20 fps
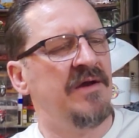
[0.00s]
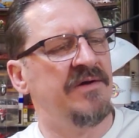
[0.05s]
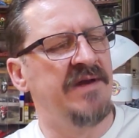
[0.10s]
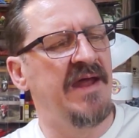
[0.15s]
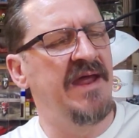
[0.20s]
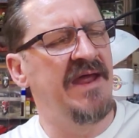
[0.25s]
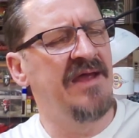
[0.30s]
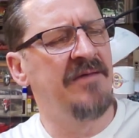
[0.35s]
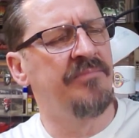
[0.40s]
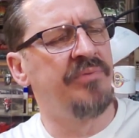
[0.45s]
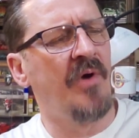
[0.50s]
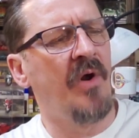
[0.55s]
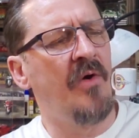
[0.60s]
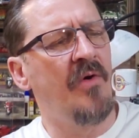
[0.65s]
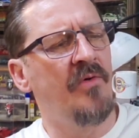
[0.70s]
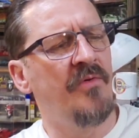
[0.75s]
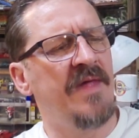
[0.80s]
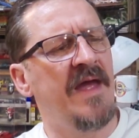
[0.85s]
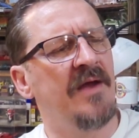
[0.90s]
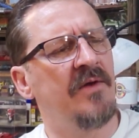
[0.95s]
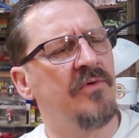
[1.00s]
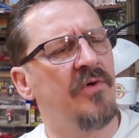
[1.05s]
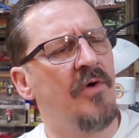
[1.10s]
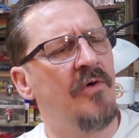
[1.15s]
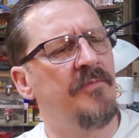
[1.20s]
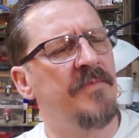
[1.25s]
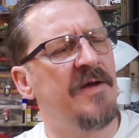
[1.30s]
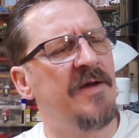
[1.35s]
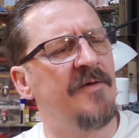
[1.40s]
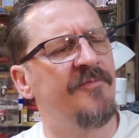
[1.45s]
Dang, bro, that
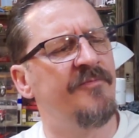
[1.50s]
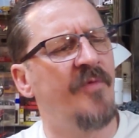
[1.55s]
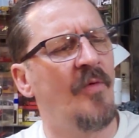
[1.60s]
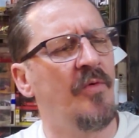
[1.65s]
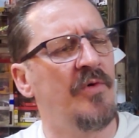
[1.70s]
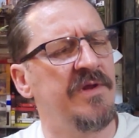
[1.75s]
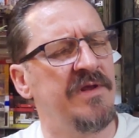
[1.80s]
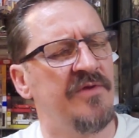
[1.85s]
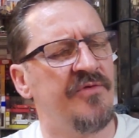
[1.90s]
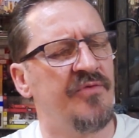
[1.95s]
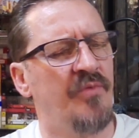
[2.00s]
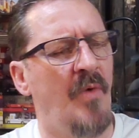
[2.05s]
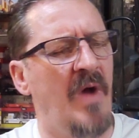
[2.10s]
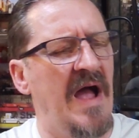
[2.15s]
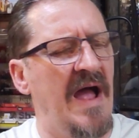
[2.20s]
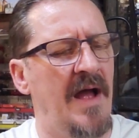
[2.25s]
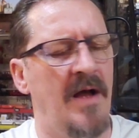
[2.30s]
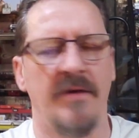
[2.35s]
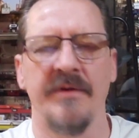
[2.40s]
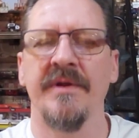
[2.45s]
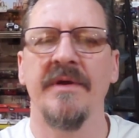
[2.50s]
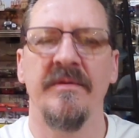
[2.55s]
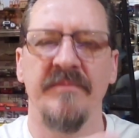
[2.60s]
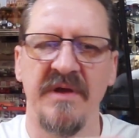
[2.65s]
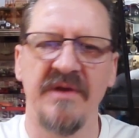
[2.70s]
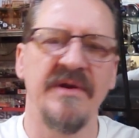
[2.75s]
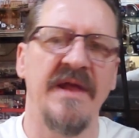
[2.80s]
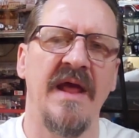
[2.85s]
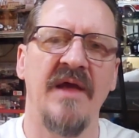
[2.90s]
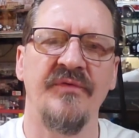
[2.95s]
Chrome F40 is wild.
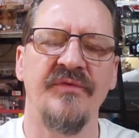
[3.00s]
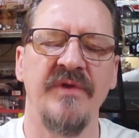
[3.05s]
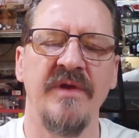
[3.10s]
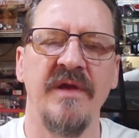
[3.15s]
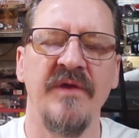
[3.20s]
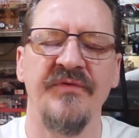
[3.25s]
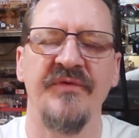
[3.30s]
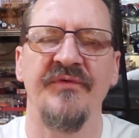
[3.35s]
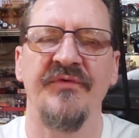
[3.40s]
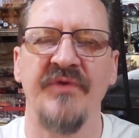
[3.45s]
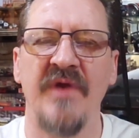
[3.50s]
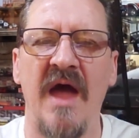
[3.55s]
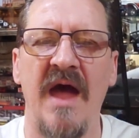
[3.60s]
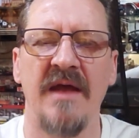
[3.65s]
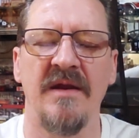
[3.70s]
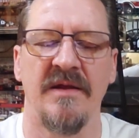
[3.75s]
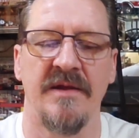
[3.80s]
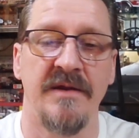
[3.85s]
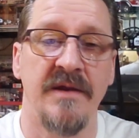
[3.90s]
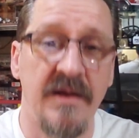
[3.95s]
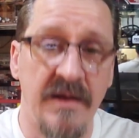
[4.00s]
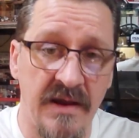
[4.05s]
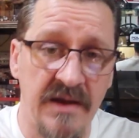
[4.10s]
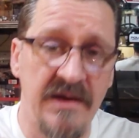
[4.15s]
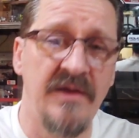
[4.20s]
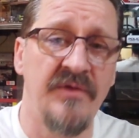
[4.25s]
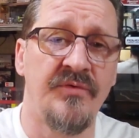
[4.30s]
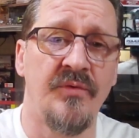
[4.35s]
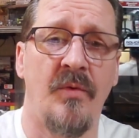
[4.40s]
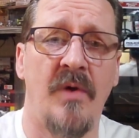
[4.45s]
McNasty, he's in Scotland. He
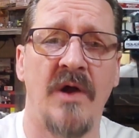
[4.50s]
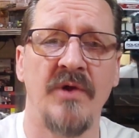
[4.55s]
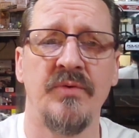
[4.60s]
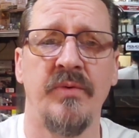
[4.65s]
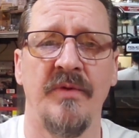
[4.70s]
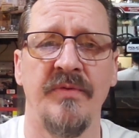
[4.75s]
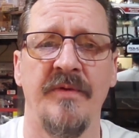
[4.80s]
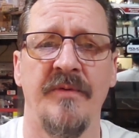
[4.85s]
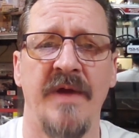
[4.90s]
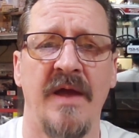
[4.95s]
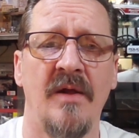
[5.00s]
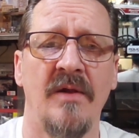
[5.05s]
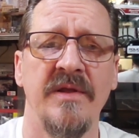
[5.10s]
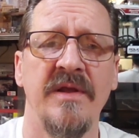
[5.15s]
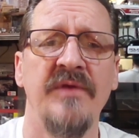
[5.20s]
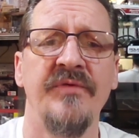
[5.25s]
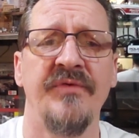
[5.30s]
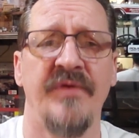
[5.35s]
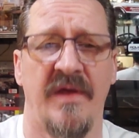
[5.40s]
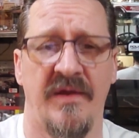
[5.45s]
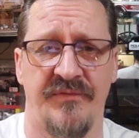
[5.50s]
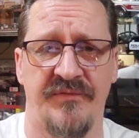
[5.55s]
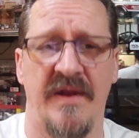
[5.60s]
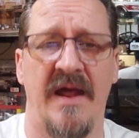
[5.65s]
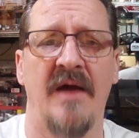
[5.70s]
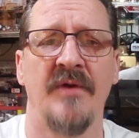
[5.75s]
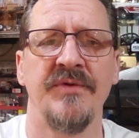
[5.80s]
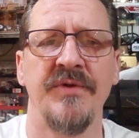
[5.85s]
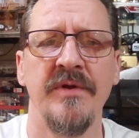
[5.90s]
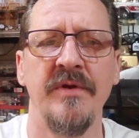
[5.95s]
needs to watch what the hell he says
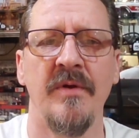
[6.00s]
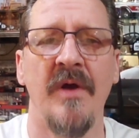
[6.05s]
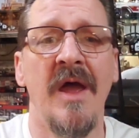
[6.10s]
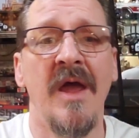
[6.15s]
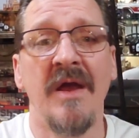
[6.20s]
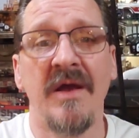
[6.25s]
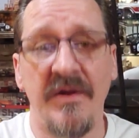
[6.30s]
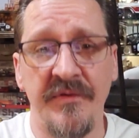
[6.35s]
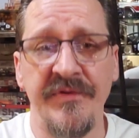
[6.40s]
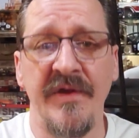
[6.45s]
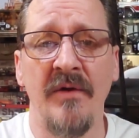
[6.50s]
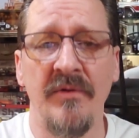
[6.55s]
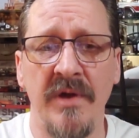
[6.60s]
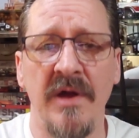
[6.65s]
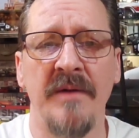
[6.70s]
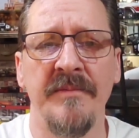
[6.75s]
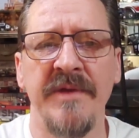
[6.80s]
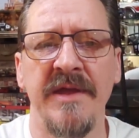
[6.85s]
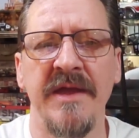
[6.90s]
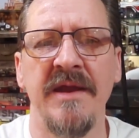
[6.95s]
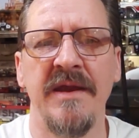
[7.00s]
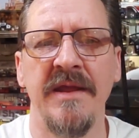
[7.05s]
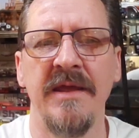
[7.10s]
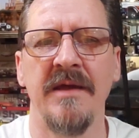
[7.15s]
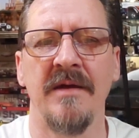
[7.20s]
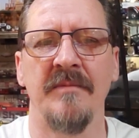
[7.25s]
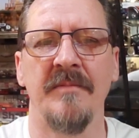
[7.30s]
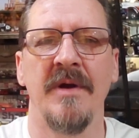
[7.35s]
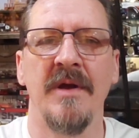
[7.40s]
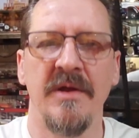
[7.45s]
now too because they'll come get
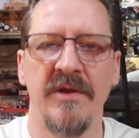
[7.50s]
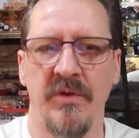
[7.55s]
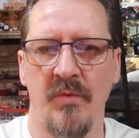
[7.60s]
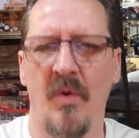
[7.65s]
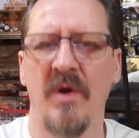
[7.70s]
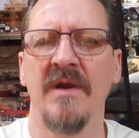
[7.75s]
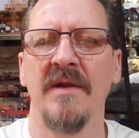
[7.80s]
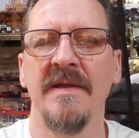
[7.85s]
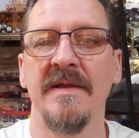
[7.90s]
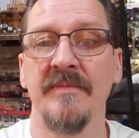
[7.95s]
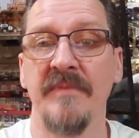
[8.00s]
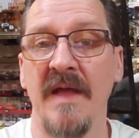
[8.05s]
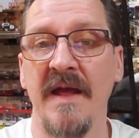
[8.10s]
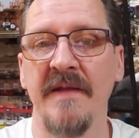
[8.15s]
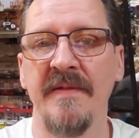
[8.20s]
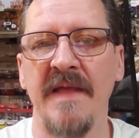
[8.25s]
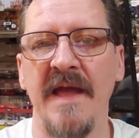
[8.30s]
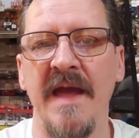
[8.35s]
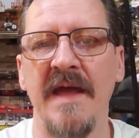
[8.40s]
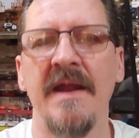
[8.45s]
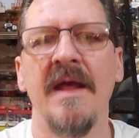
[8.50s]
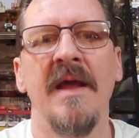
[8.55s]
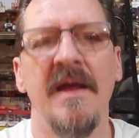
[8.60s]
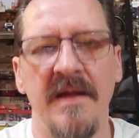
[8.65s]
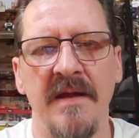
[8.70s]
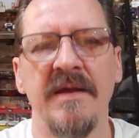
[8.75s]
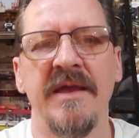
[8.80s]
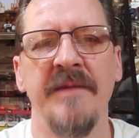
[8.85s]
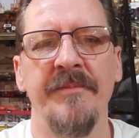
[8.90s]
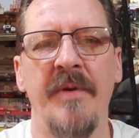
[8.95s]
him. You want to live like that?
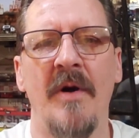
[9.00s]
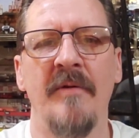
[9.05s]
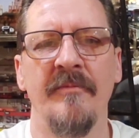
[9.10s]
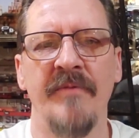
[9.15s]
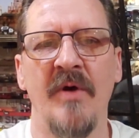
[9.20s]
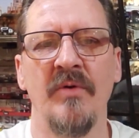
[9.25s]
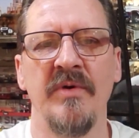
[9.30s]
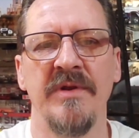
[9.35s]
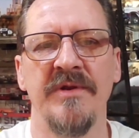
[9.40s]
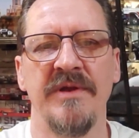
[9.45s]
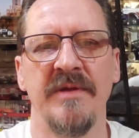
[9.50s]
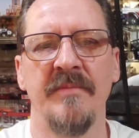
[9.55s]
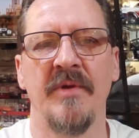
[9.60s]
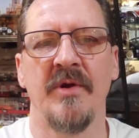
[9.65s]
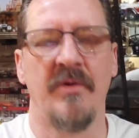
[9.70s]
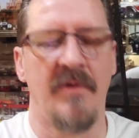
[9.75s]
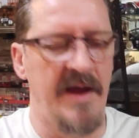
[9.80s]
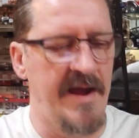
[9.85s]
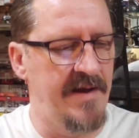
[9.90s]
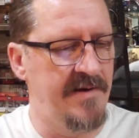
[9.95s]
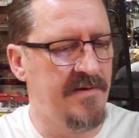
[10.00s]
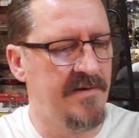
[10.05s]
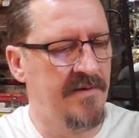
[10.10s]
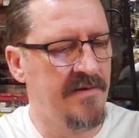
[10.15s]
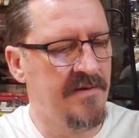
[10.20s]
Keep on voting Democrat.